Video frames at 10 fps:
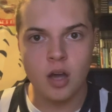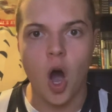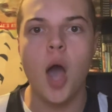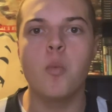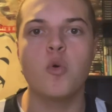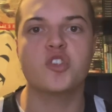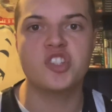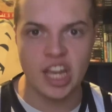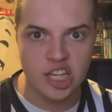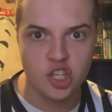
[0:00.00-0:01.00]
I will
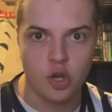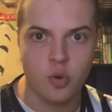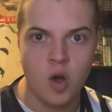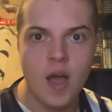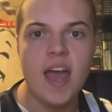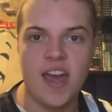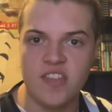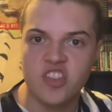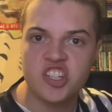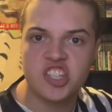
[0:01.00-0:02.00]
see you
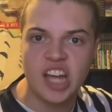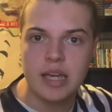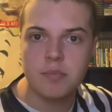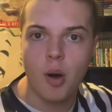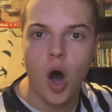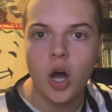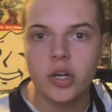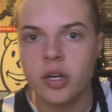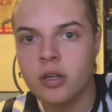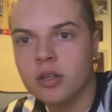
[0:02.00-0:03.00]
in the skate
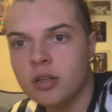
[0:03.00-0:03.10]
park.